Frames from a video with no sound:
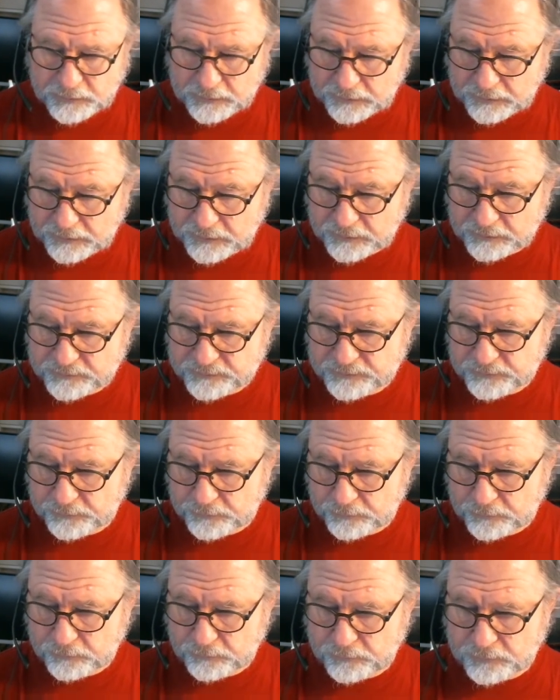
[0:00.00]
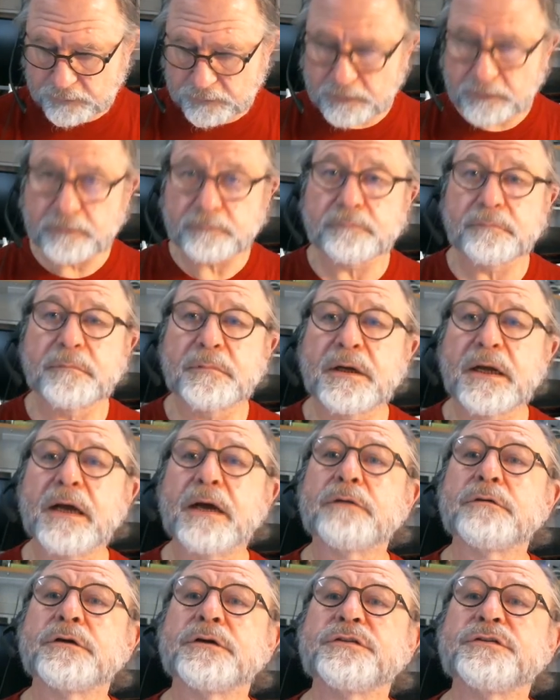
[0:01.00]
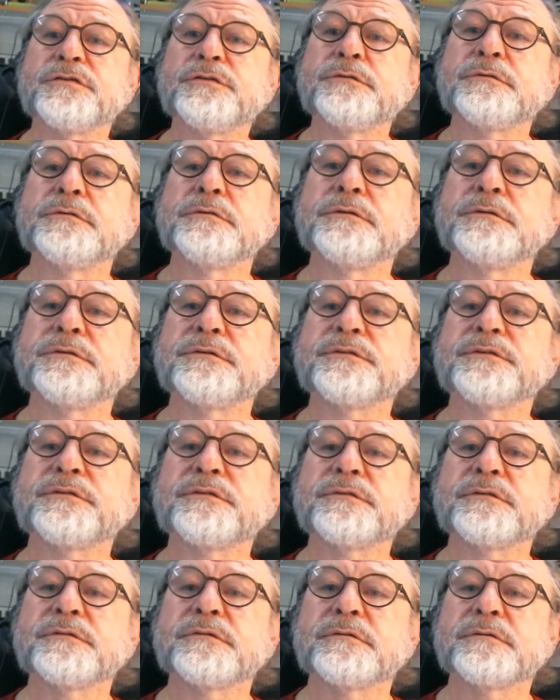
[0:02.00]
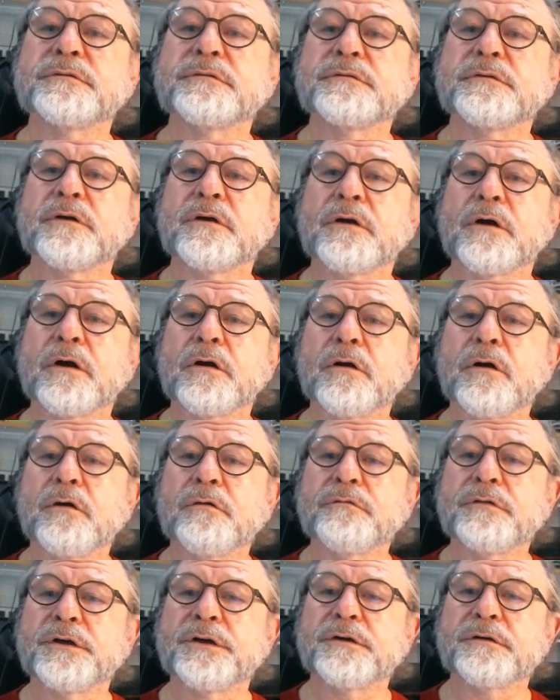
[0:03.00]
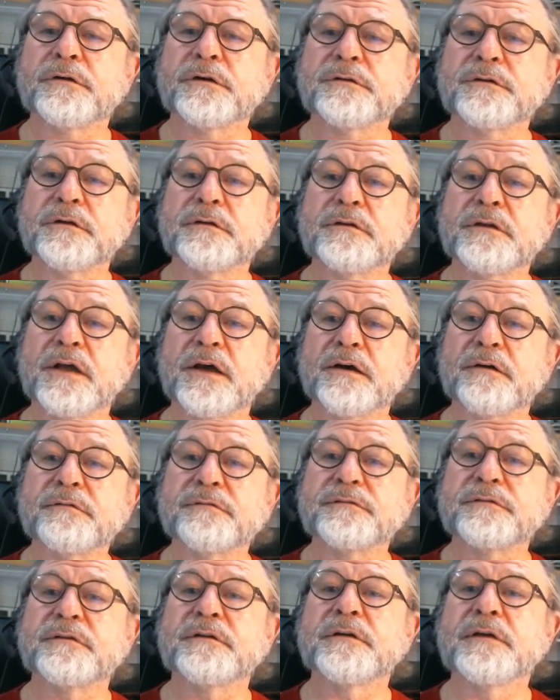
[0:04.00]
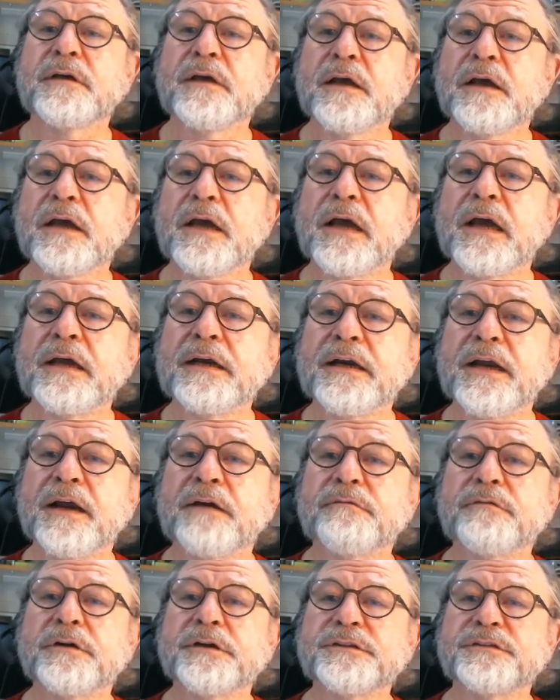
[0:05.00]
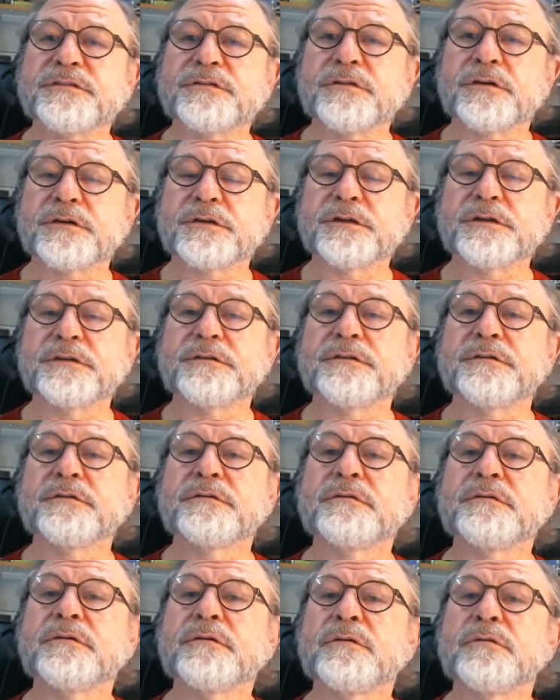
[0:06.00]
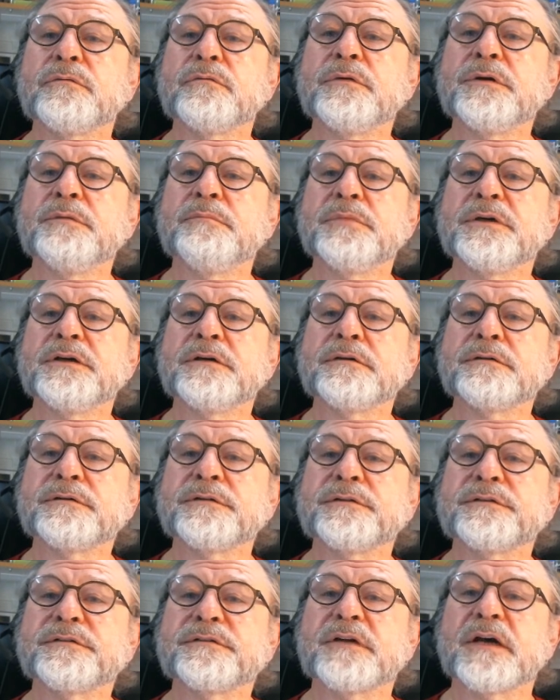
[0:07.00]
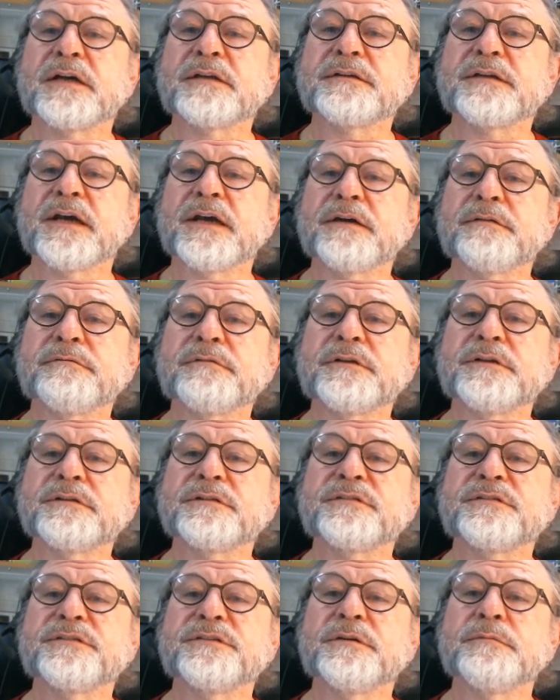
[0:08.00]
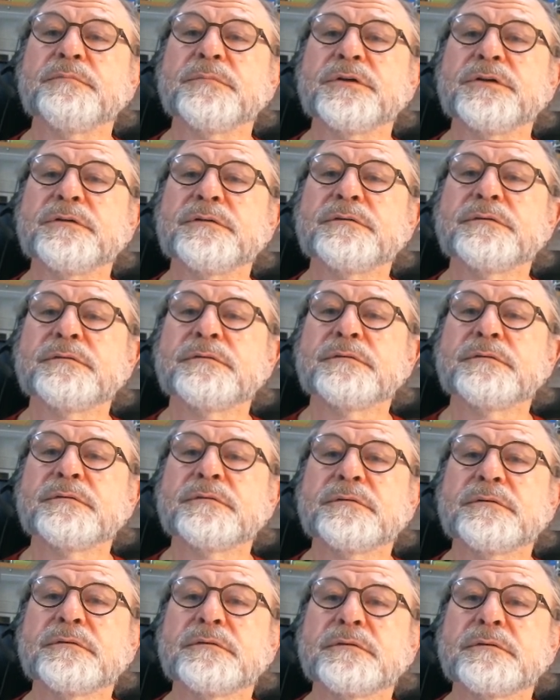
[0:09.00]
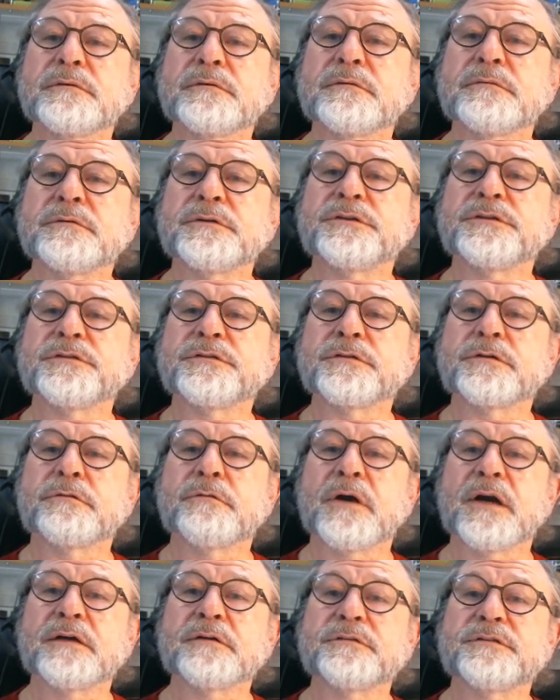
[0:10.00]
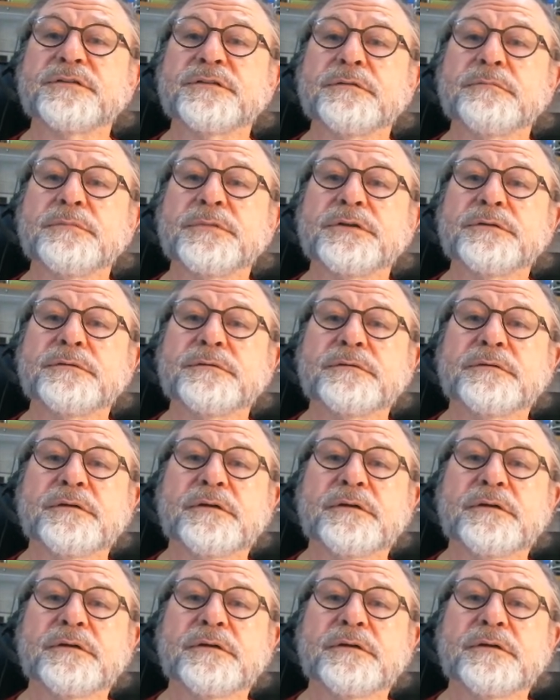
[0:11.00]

And so our tools are over here on the left, and every circuit we build has got to have this symbol, which is a ground symbol.